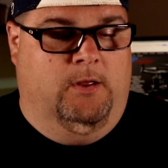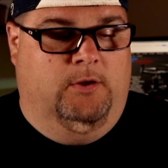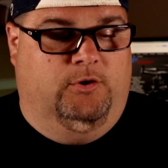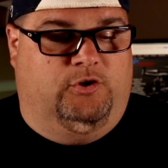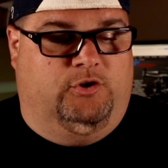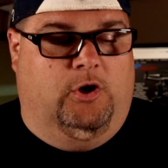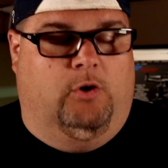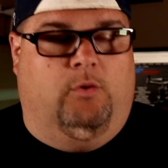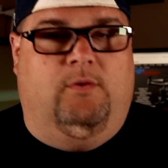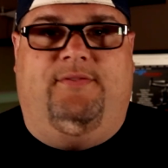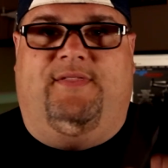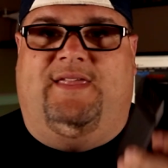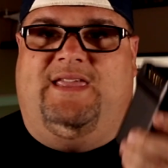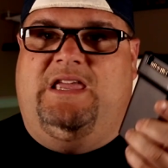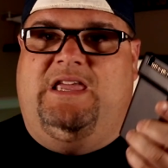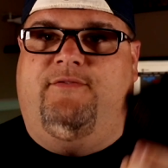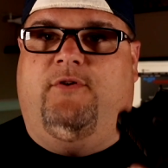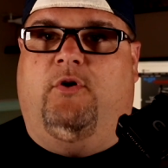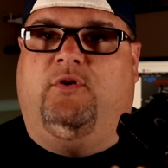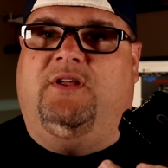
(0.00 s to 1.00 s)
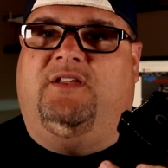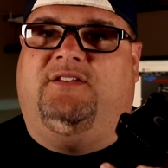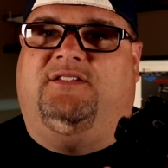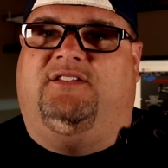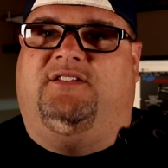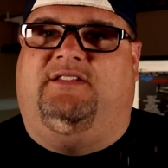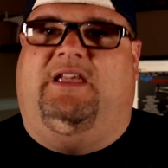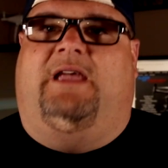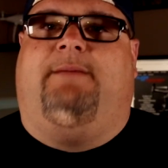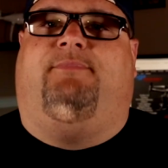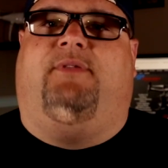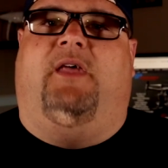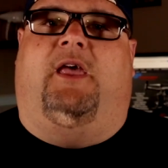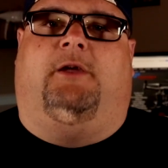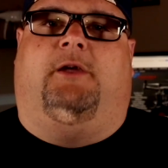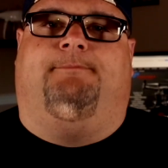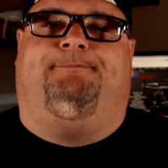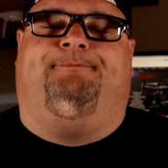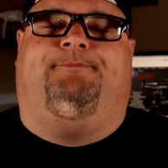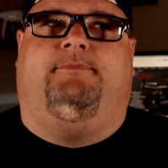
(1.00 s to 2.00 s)
So the Evo does the same
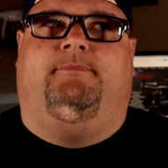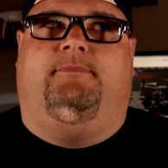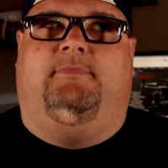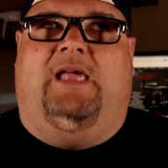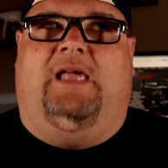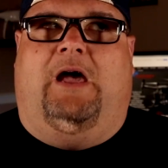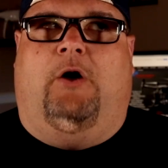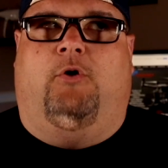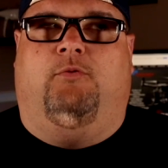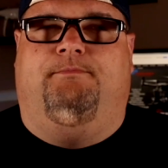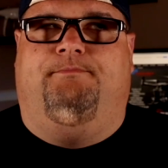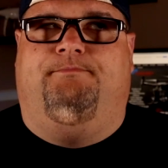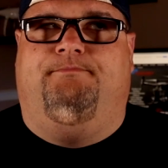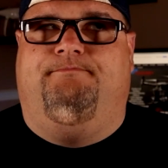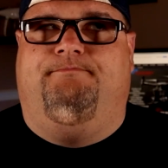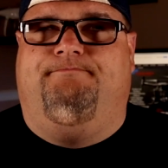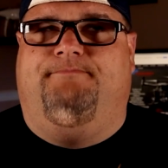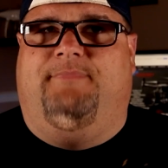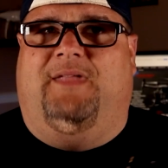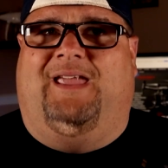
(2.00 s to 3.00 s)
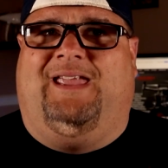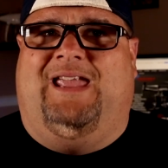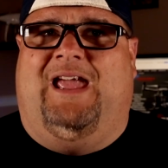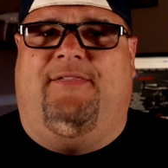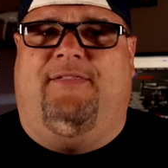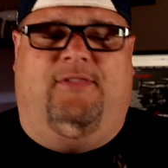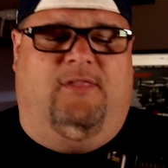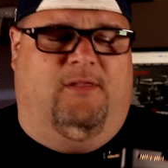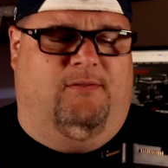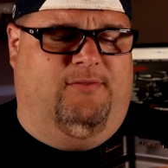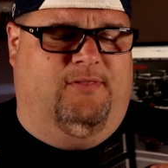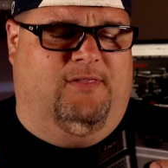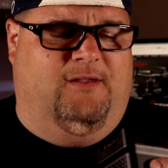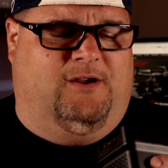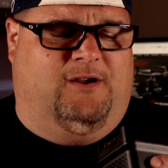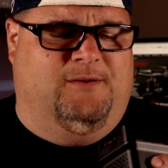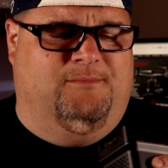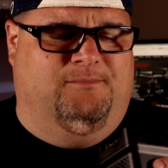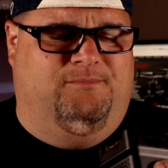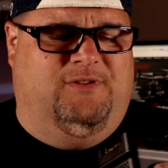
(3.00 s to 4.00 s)
thing. Now, again,
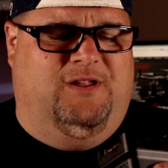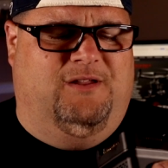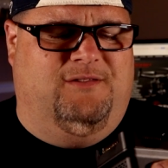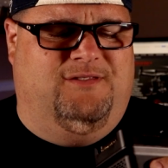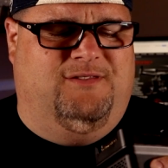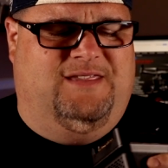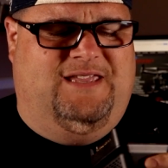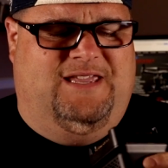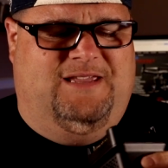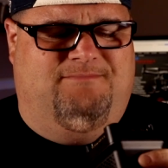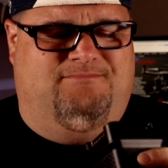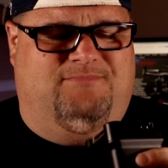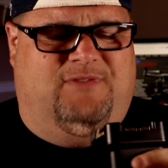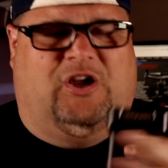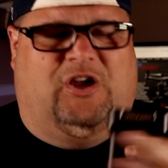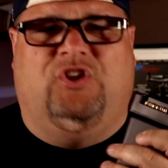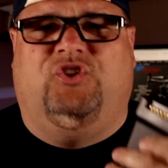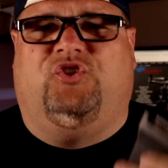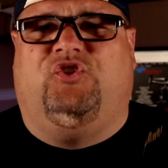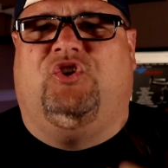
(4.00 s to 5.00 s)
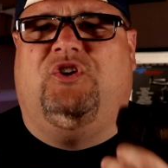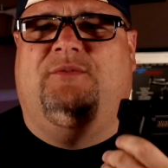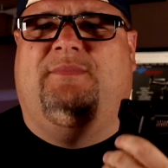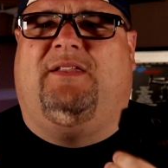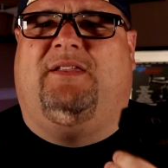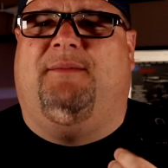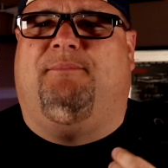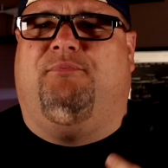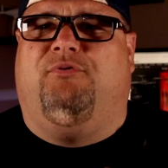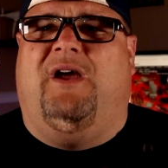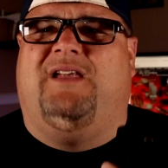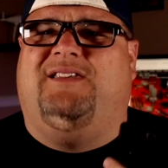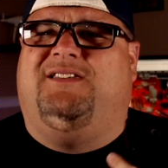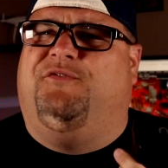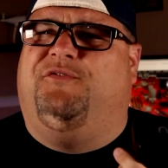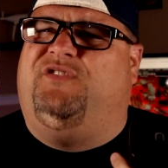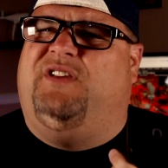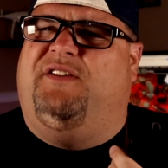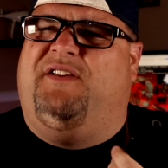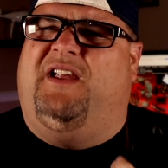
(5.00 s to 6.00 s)
the concern about the price
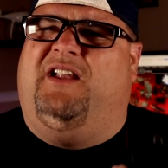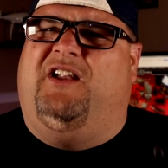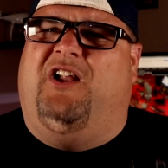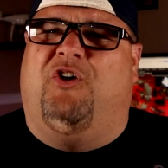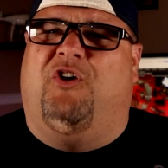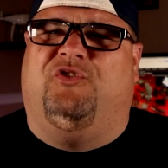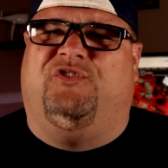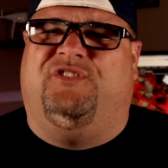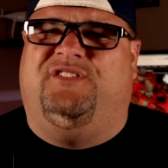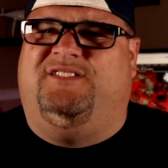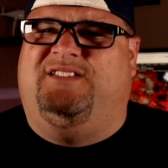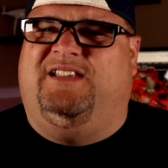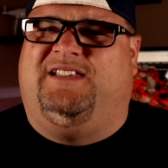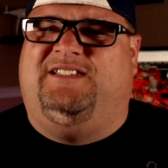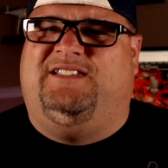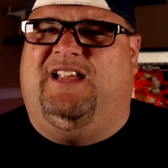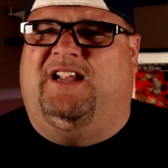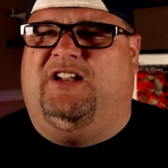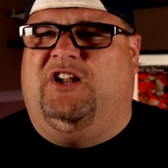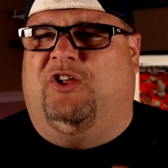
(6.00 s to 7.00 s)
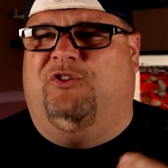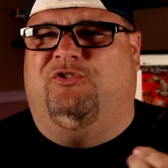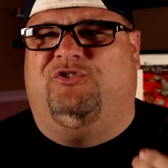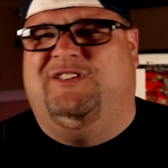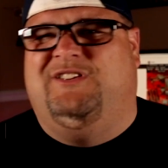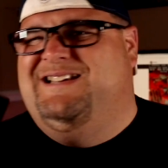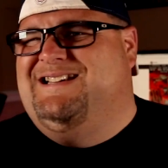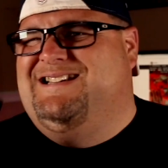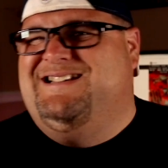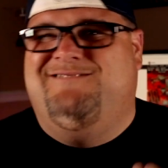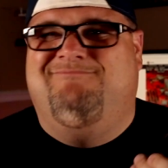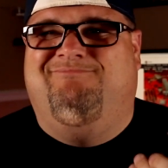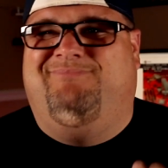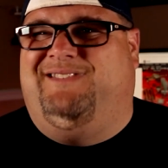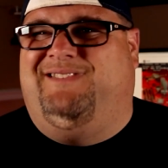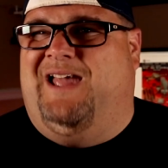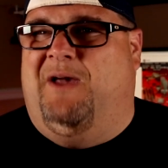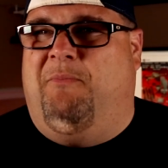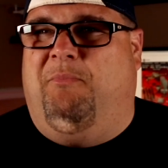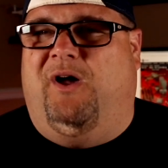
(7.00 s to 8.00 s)
of $79 and $69,
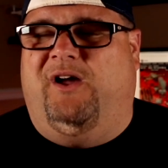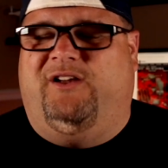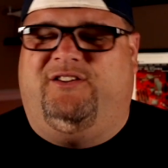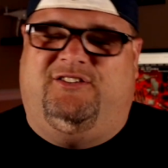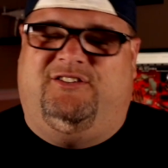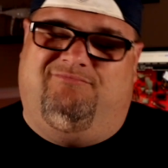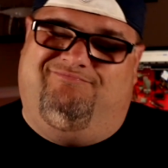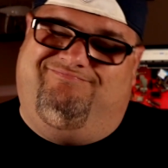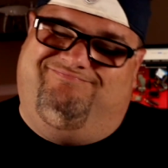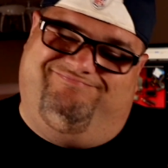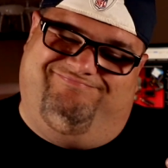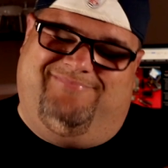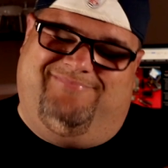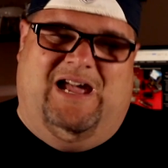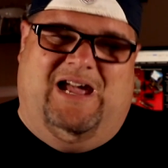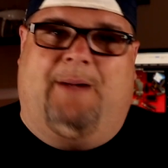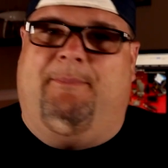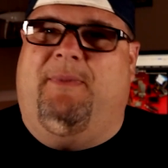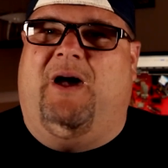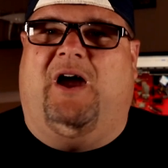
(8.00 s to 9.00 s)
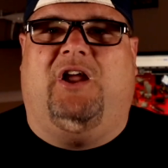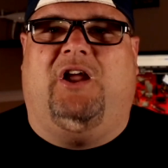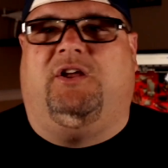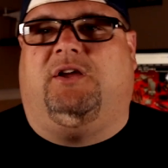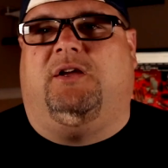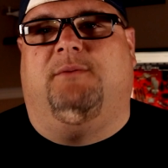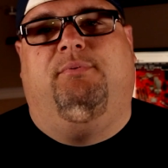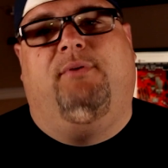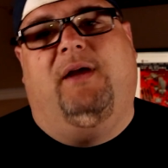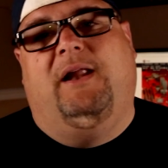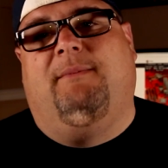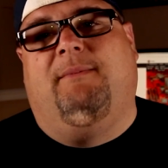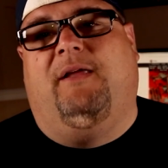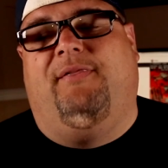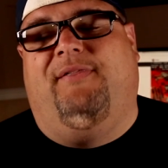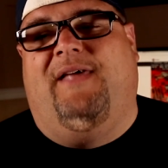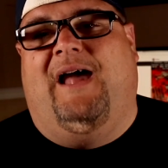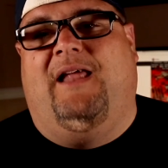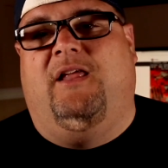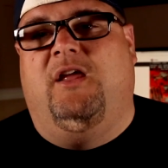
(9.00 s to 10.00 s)
$10, I'm not going to complain about
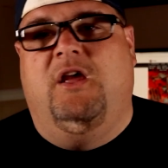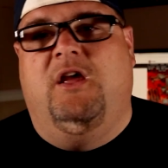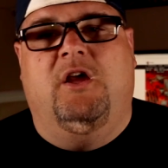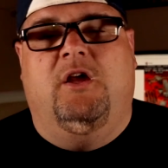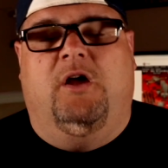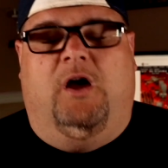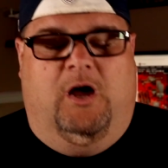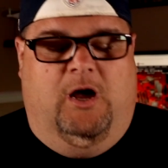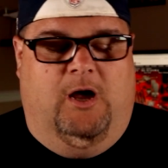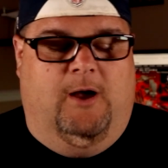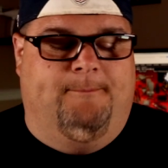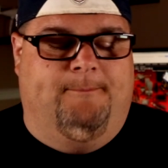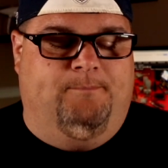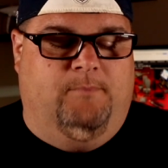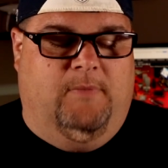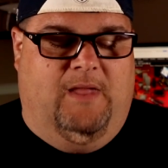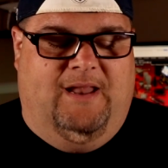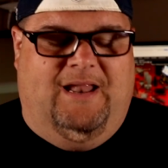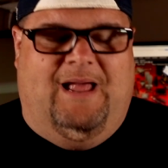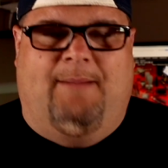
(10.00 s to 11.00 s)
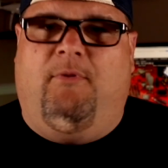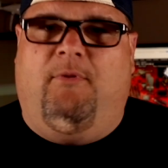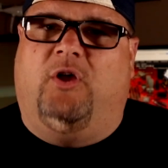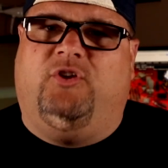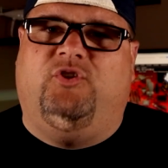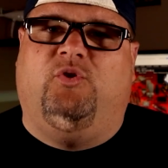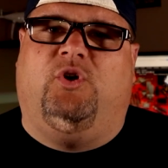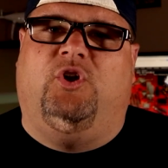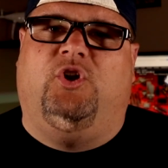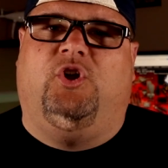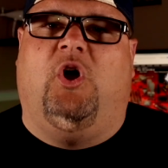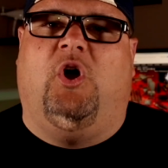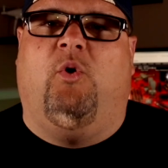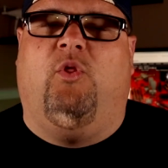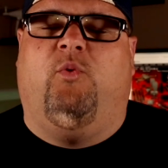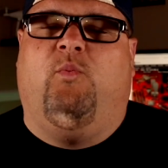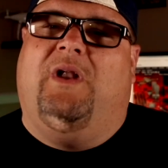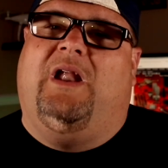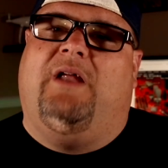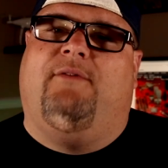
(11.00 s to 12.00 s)
that. And I'm also going to go
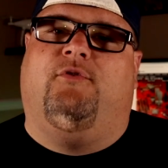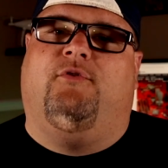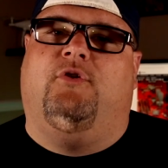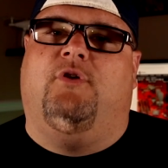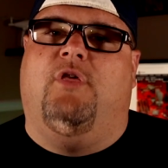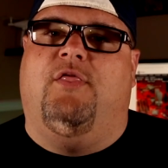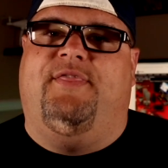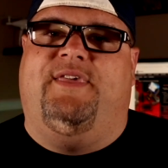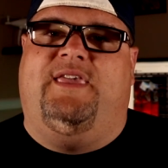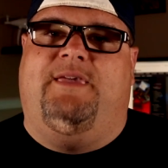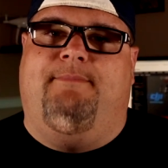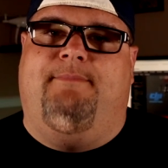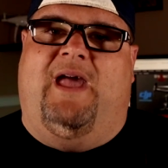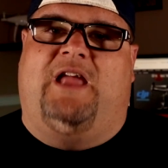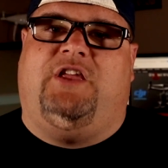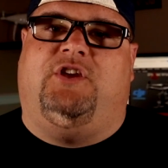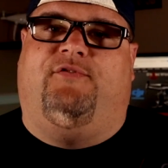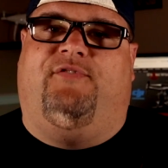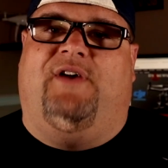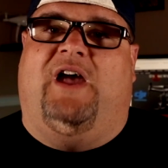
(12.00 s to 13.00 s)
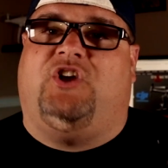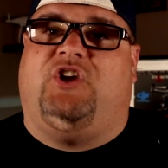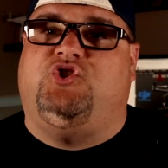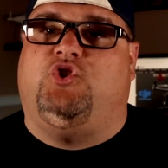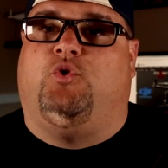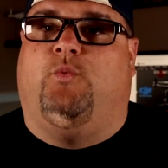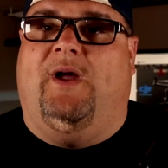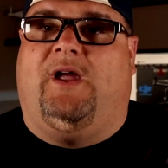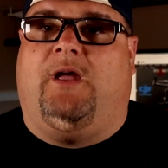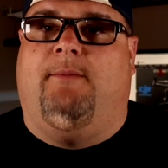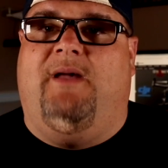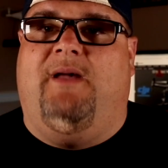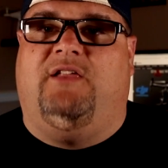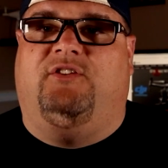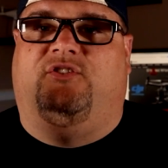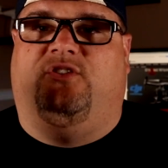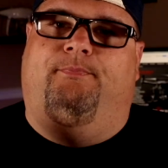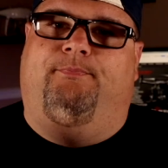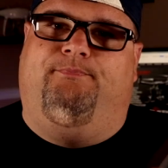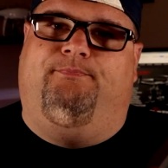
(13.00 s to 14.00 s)
with whatever the manufacturer
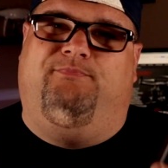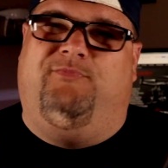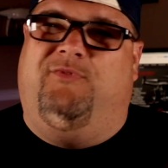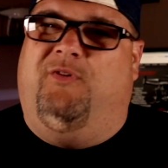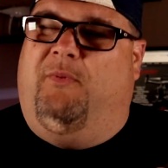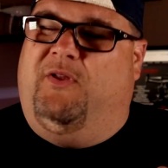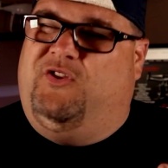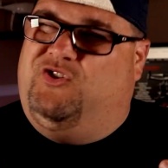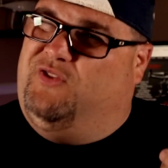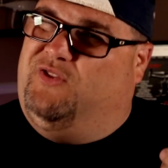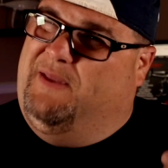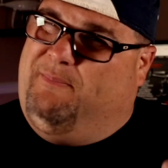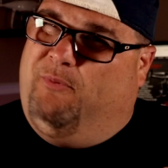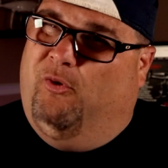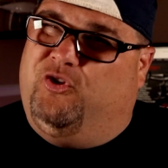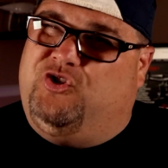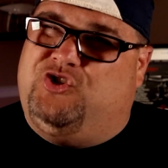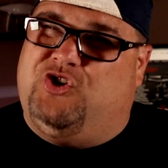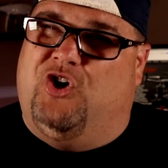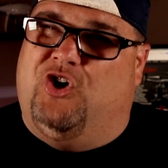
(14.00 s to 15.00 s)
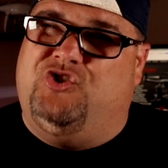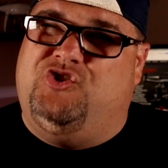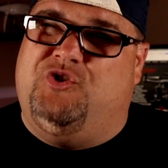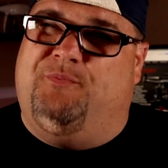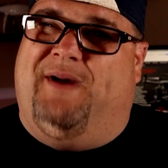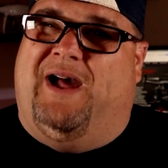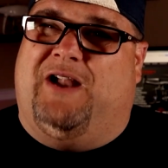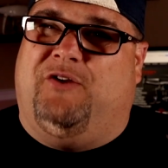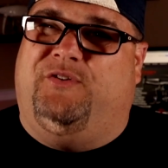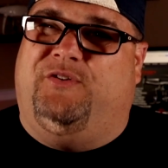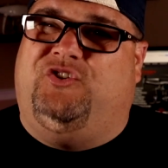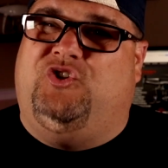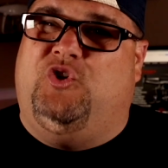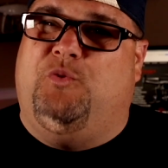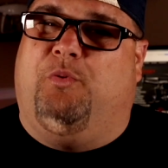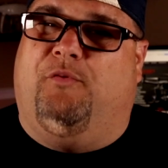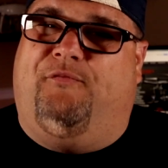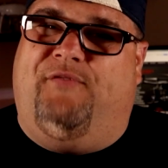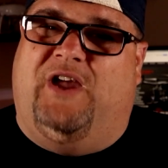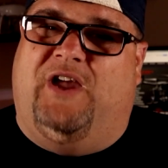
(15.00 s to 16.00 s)
recommends. They both charge your batteries to
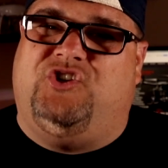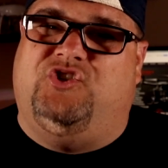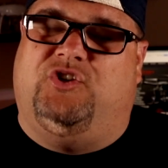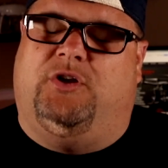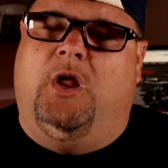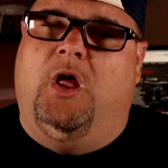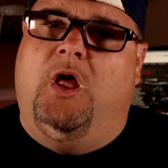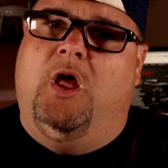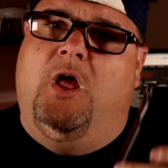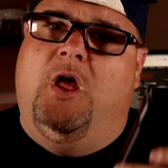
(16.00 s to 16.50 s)
perfection.